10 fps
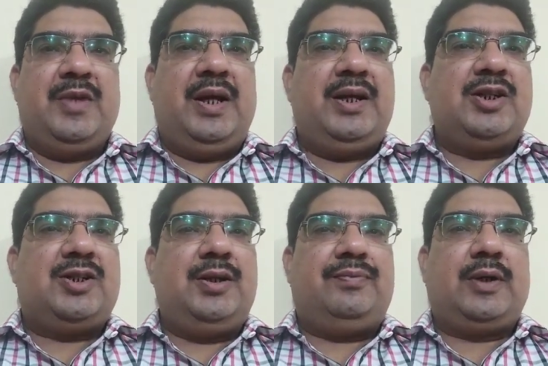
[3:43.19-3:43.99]
it is
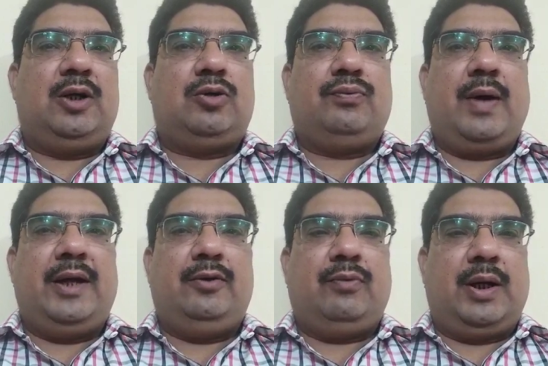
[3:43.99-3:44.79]
difficult to
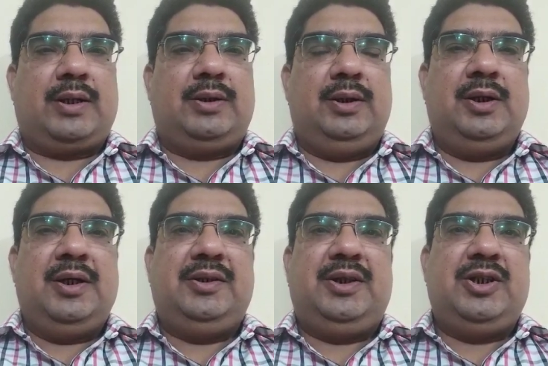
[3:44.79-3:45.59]
find work
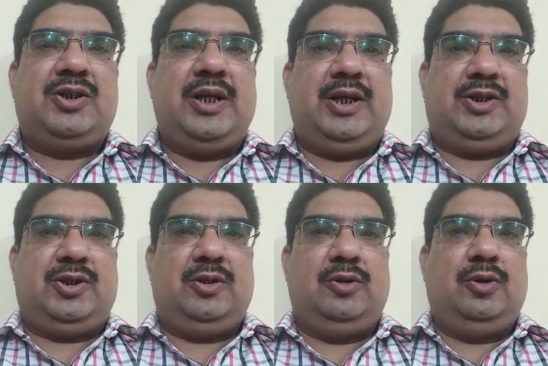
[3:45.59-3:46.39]
these days.